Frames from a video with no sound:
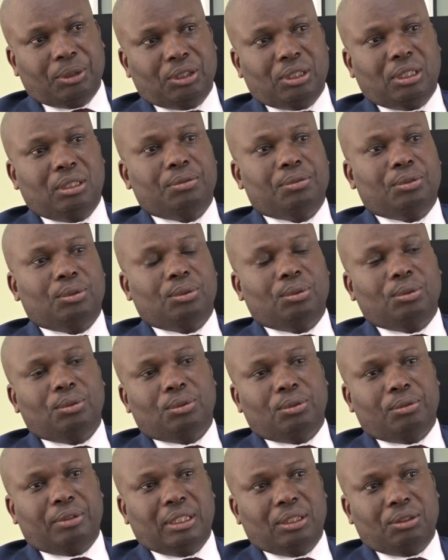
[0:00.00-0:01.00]
especially for
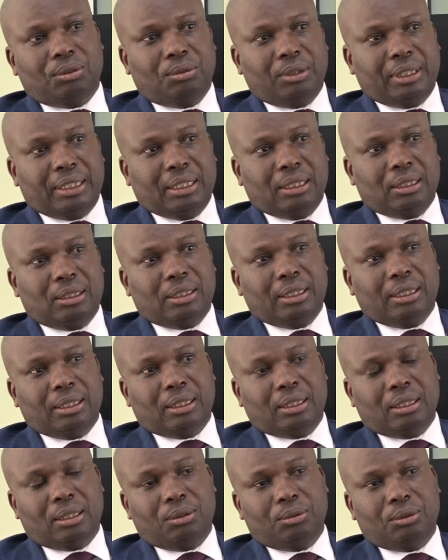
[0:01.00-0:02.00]
those of us who are in
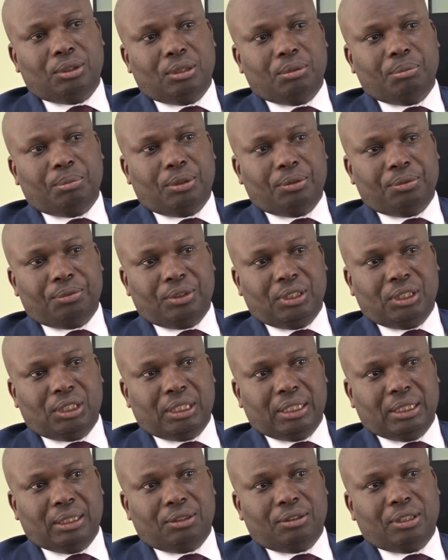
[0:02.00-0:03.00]
the accounting
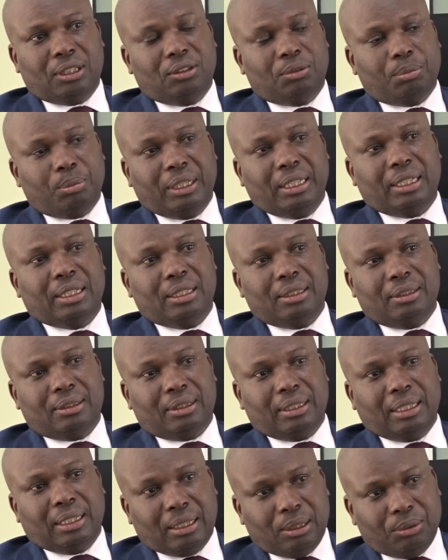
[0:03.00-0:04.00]
profession,
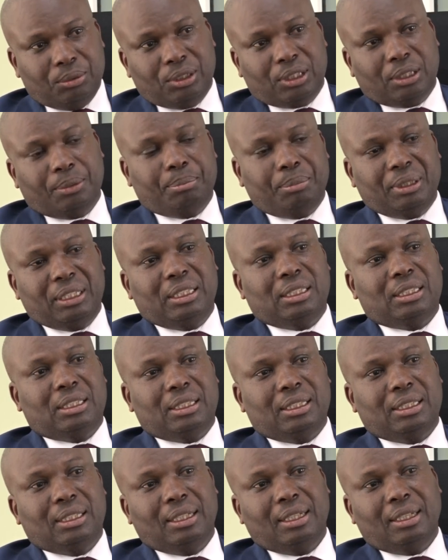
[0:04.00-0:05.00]
transparency,
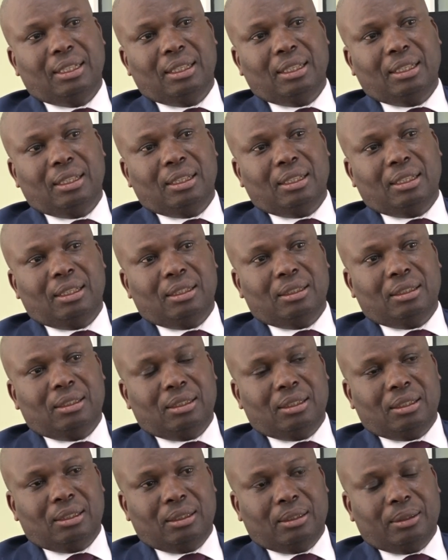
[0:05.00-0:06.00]
accountability,
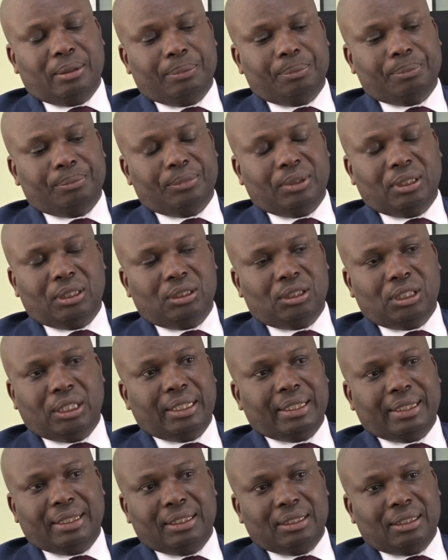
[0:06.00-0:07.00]
and
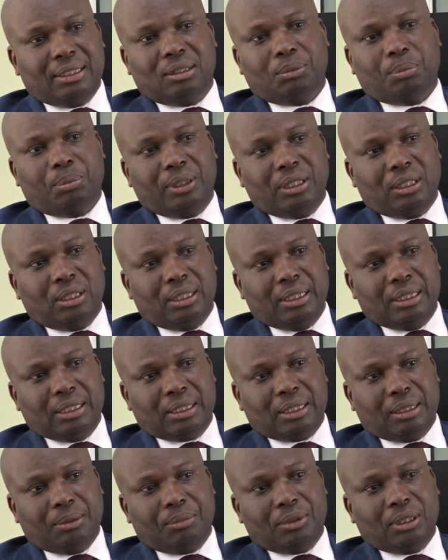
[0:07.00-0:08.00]
generally discipline
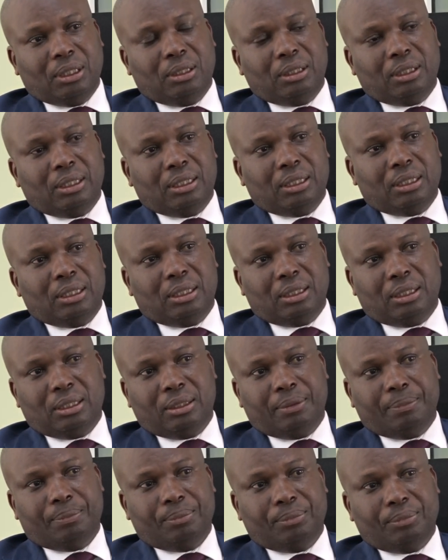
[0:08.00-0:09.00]
is something that
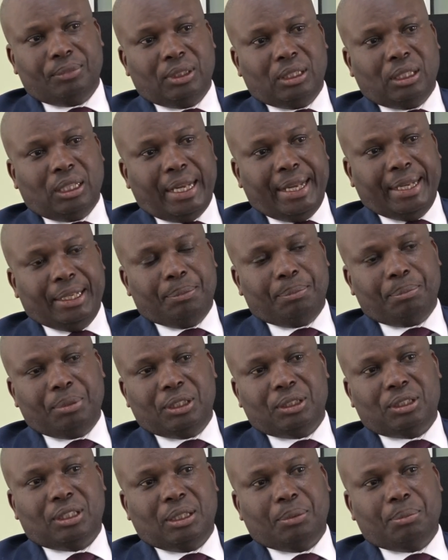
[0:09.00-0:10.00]
I
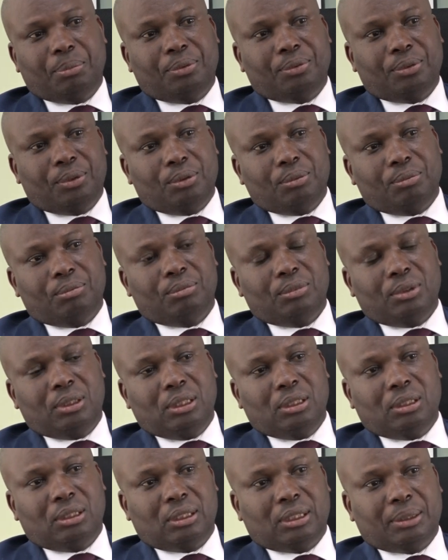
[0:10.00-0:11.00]
picked up from
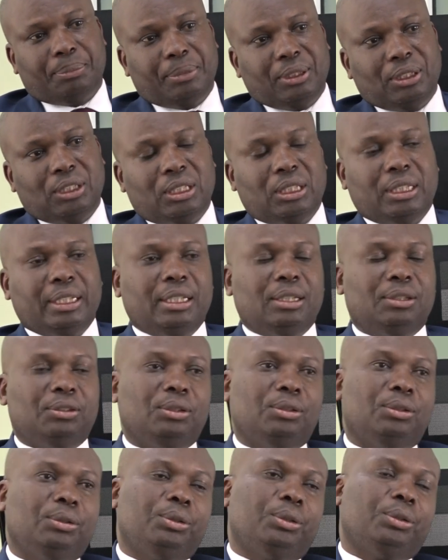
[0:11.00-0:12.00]
this particular
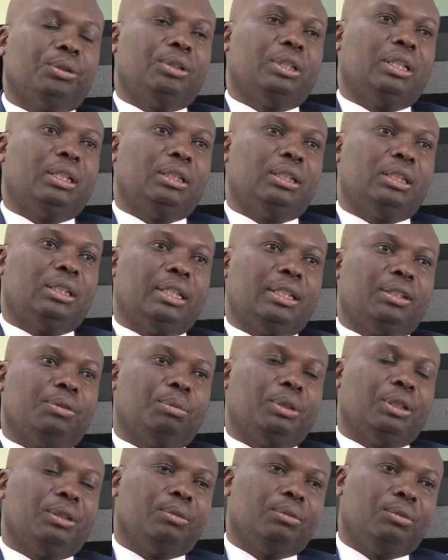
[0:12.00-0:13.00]
institution, and it has
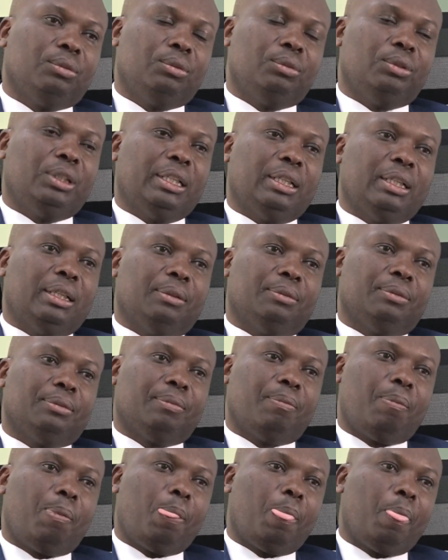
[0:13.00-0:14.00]
been good enough.
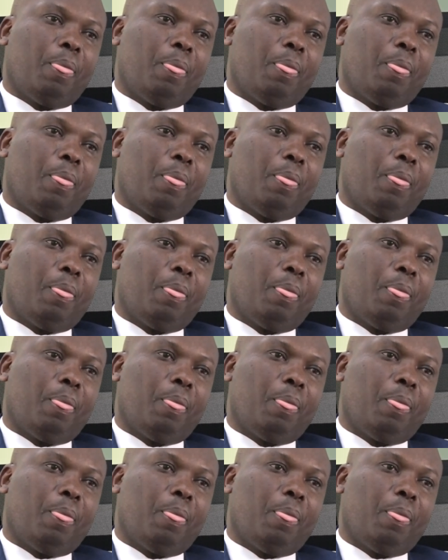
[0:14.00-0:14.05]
